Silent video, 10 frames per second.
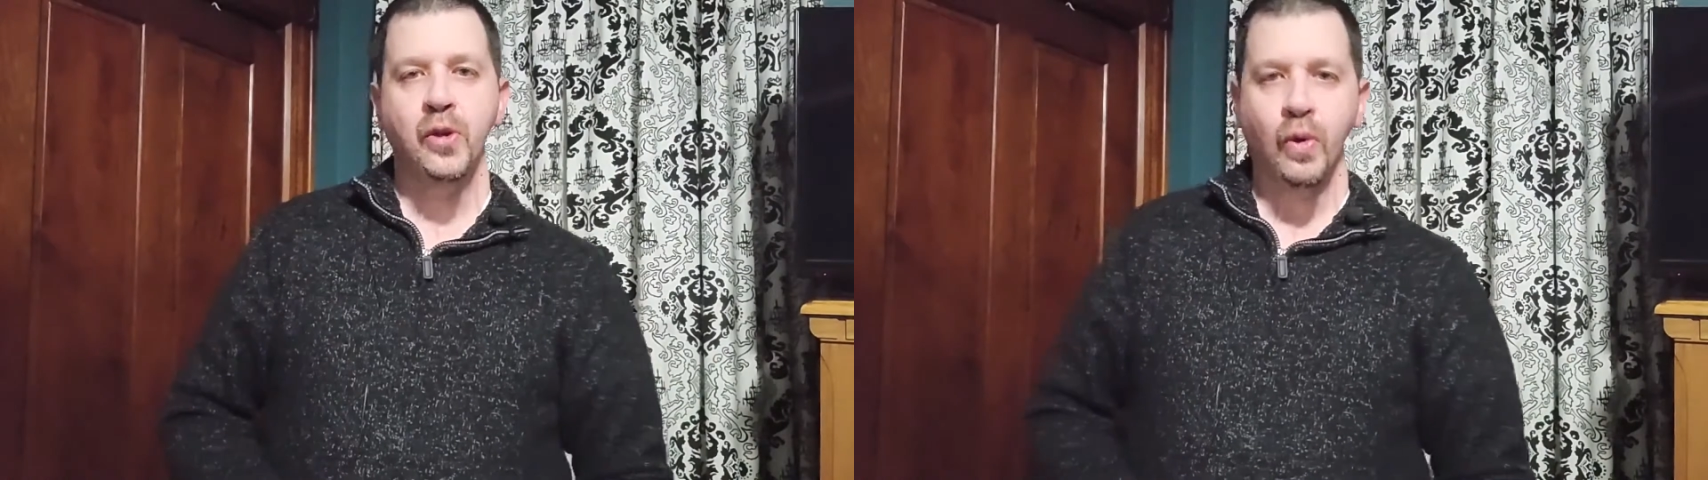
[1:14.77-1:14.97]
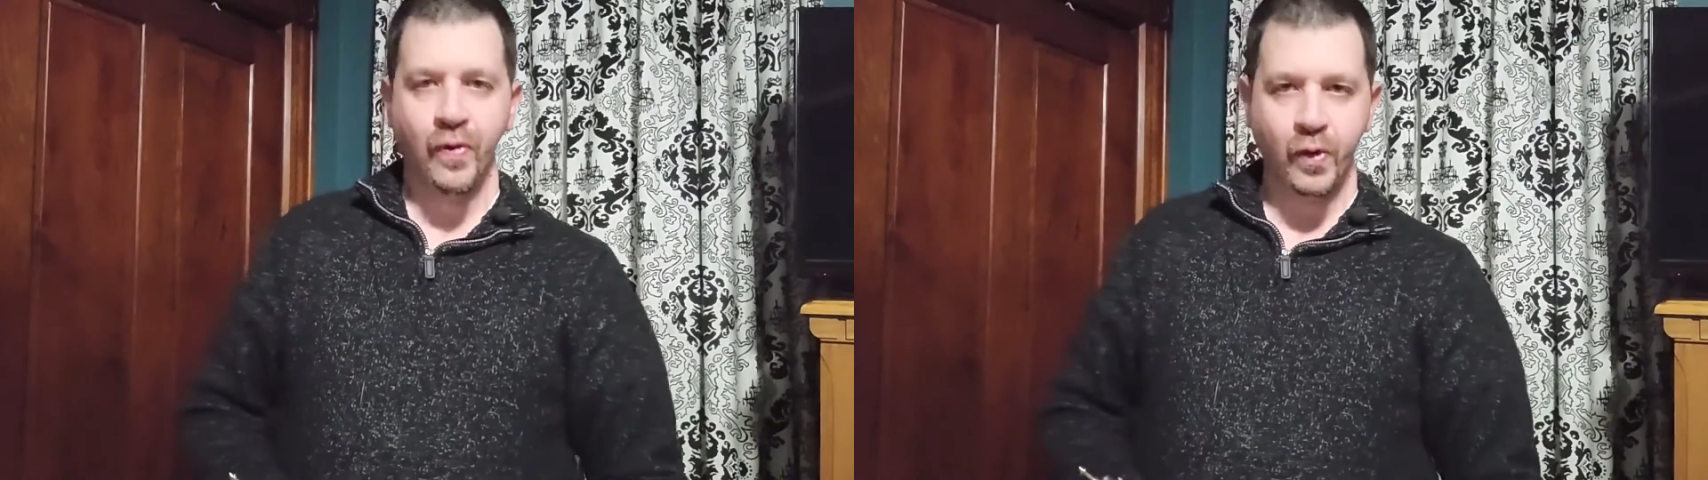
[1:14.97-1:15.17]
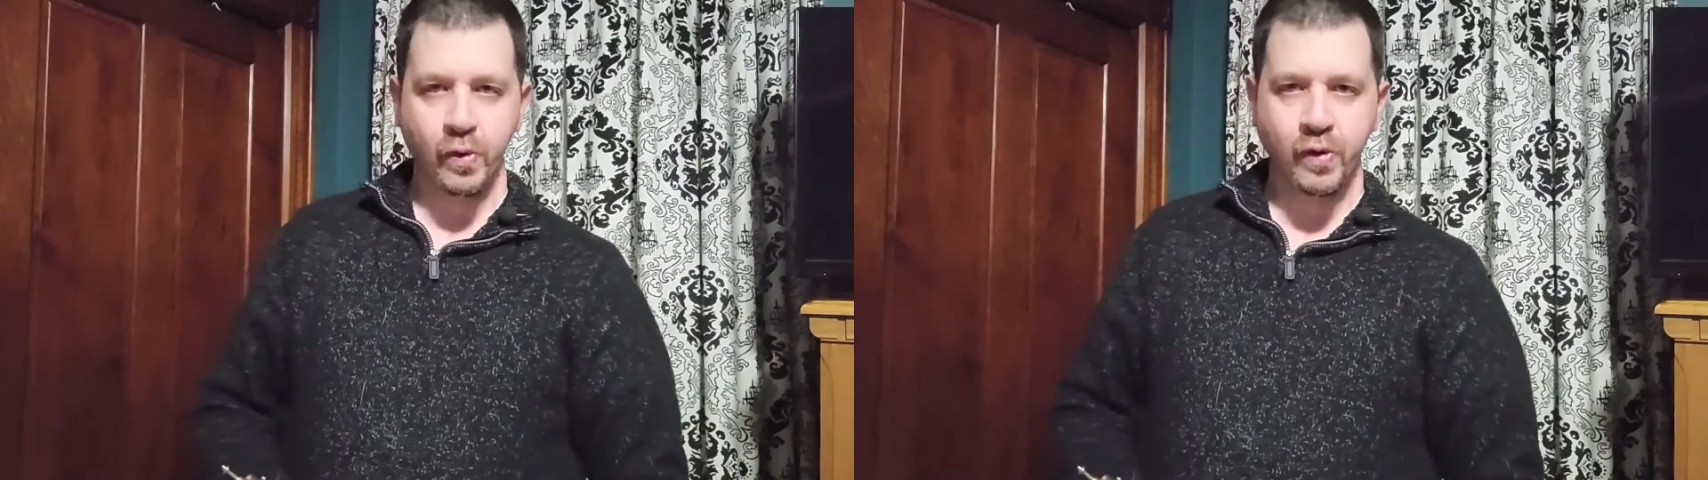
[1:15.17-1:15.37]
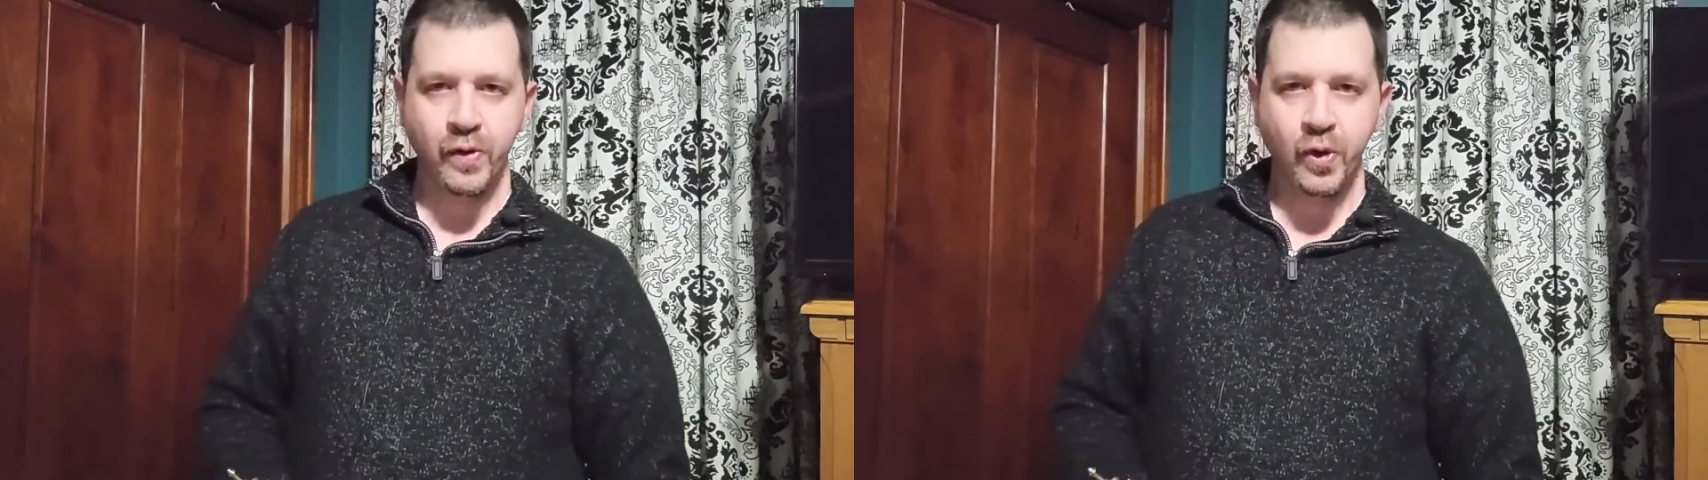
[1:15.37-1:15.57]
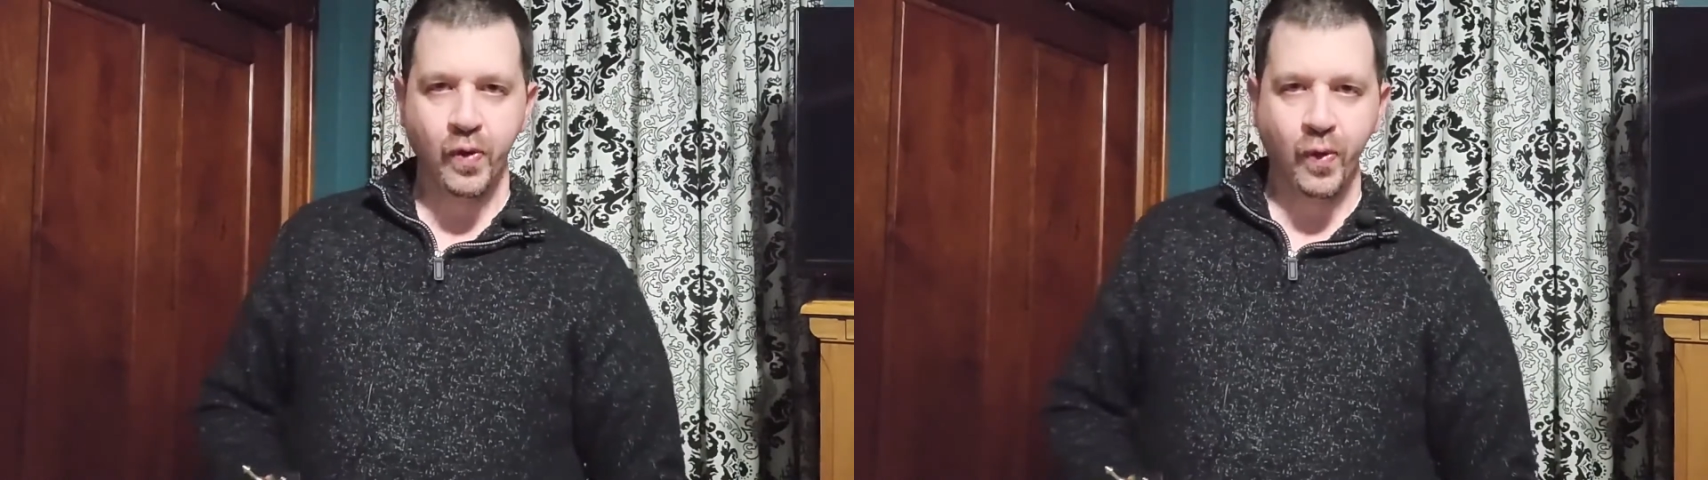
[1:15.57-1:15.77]
do a full
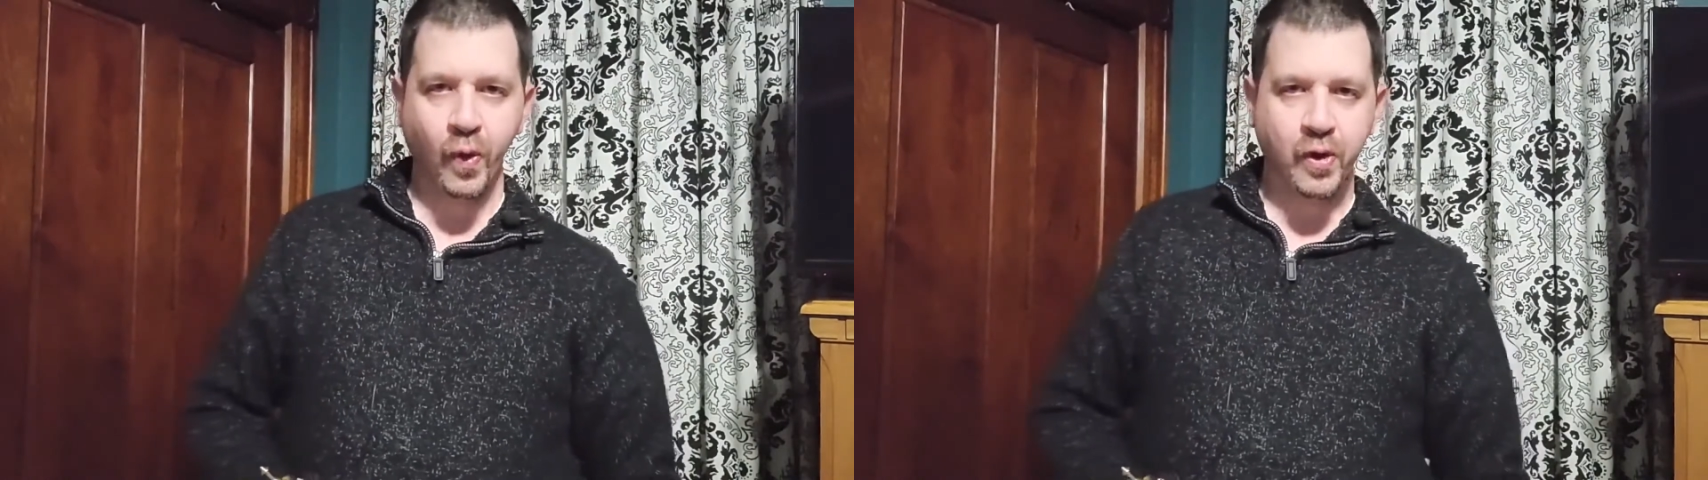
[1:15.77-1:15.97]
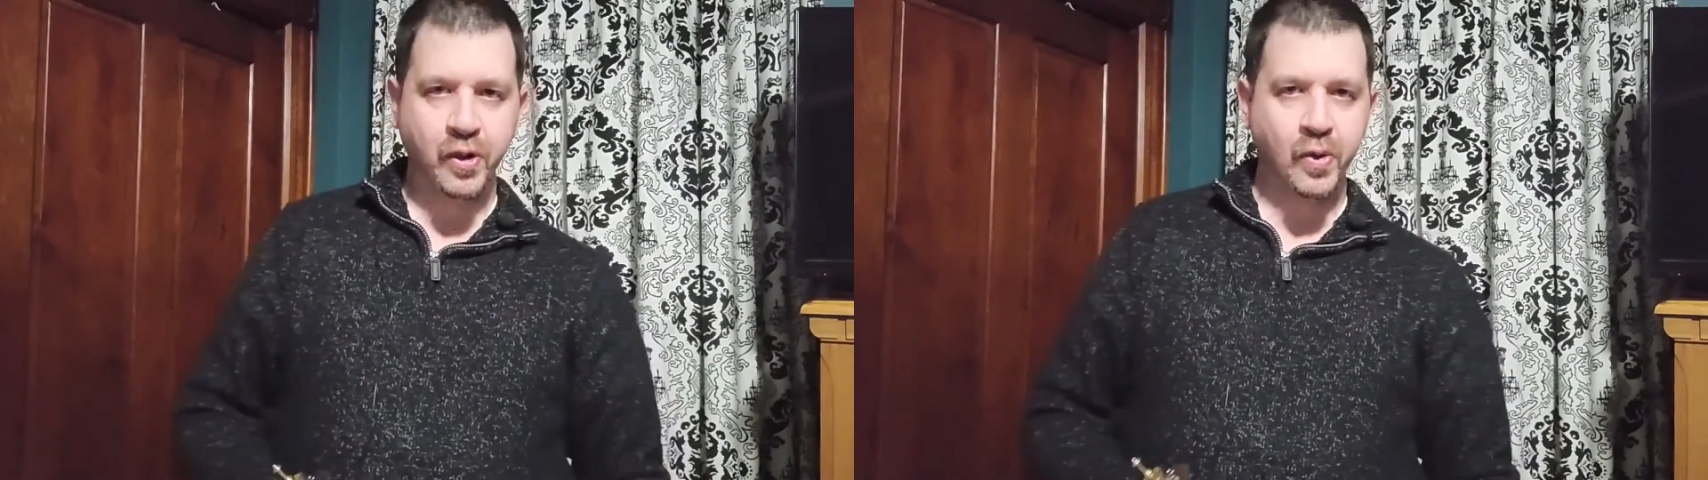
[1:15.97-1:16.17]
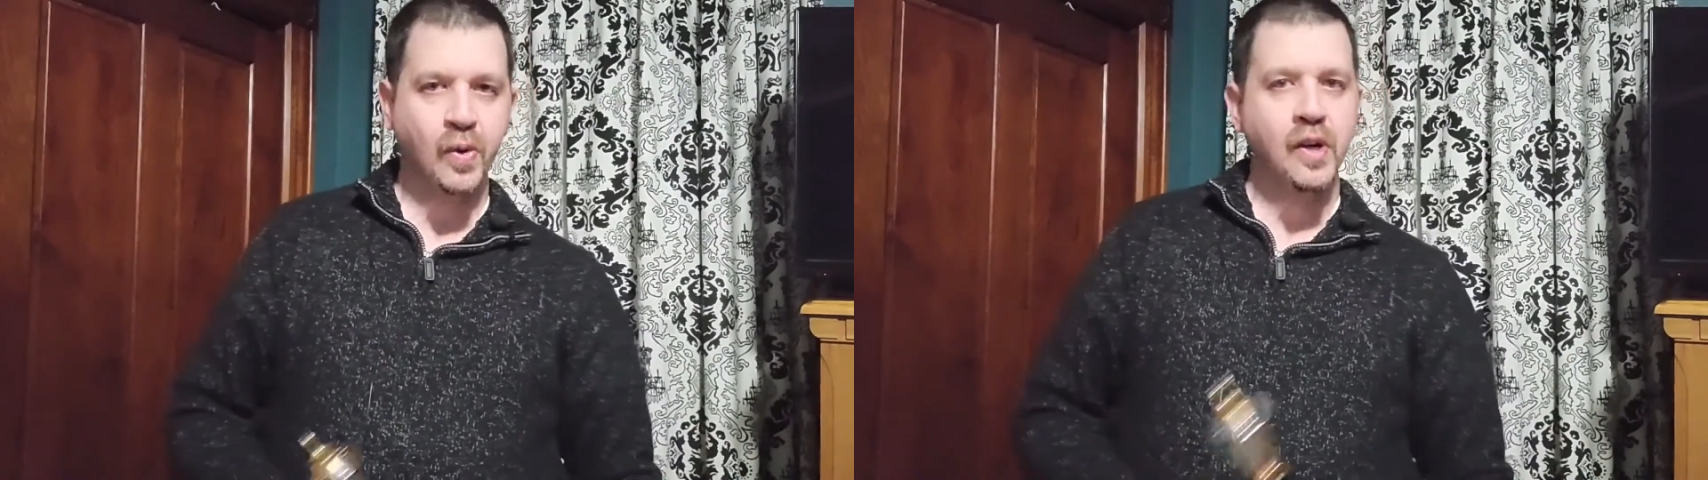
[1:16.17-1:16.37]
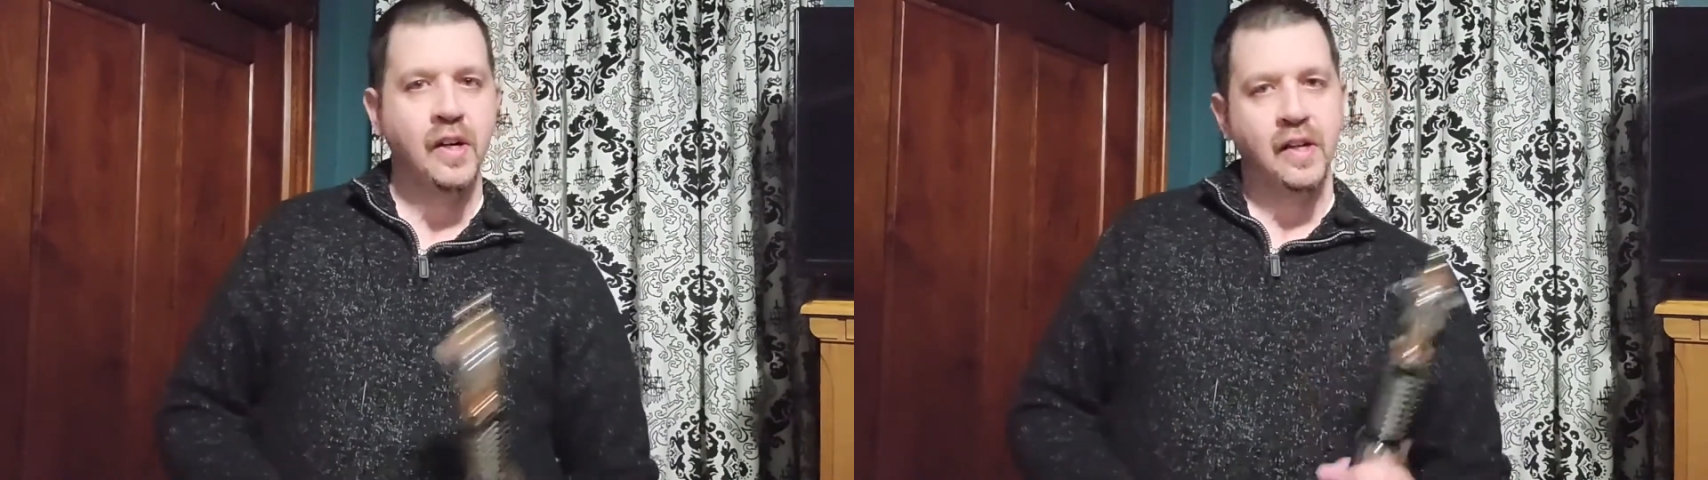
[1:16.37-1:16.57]
review for you.